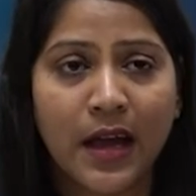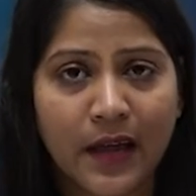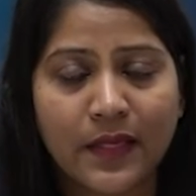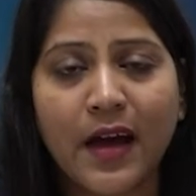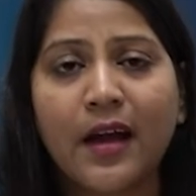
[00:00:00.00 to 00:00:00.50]

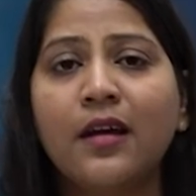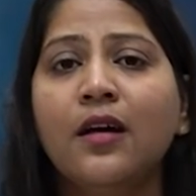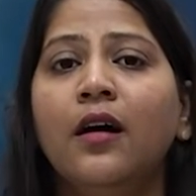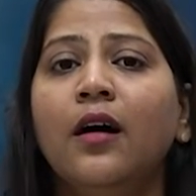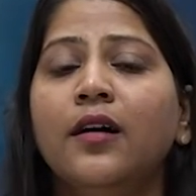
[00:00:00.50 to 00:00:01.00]
in their
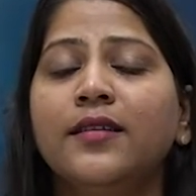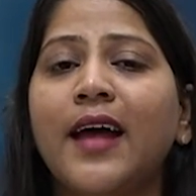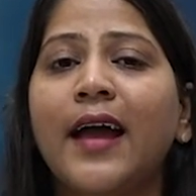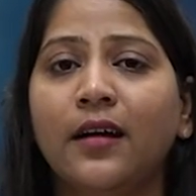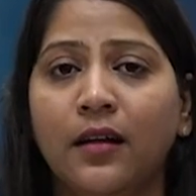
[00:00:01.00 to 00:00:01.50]

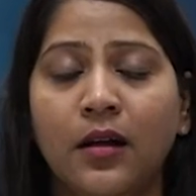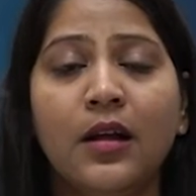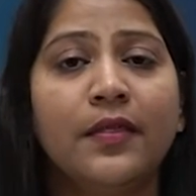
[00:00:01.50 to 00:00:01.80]
cycle.